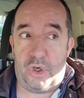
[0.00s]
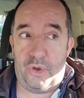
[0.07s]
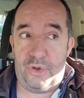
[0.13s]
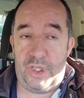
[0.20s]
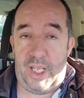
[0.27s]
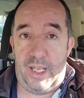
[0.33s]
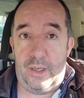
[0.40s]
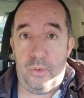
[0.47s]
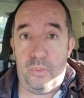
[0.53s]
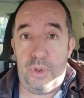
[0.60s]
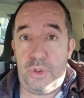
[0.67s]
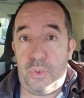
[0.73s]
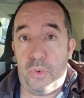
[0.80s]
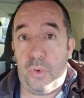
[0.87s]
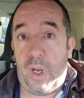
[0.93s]
on there
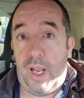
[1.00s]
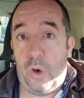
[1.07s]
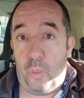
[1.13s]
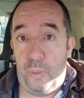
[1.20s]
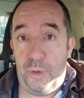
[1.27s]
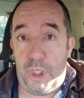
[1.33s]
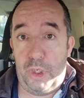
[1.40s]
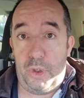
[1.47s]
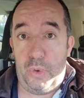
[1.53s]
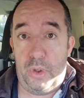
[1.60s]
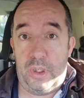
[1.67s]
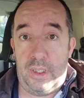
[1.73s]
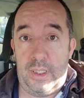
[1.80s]
which will help you